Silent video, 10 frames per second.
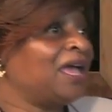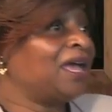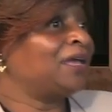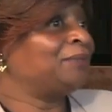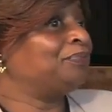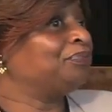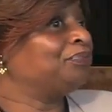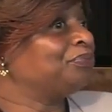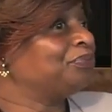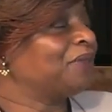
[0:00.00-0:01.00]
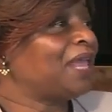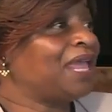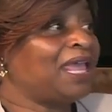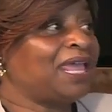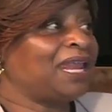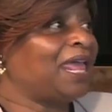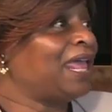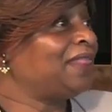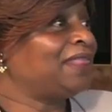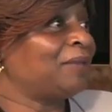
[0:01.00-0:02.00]
Um, and
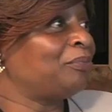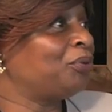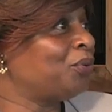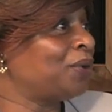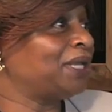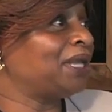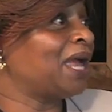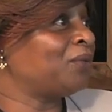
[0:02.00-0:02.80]
at that point,